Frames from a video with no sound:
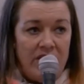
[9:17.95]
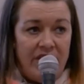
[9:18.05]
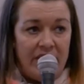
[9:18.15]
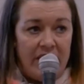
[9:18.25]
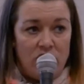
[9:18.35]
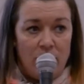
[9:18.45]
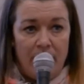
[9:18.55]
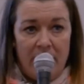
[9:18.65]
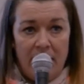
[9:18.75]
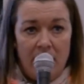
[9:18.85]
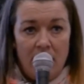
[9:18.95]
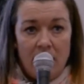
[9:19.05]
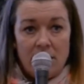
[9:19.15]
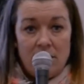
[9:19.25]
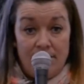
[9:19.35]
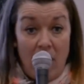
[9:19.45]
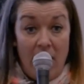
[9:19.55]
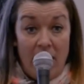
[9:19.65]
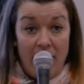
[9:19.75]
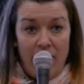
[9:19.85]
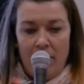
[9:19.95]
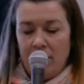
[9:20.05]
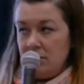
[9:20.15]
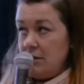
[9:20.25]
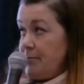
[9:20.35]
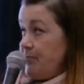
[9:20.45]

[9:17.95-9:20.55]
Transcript: think they should be buying from us,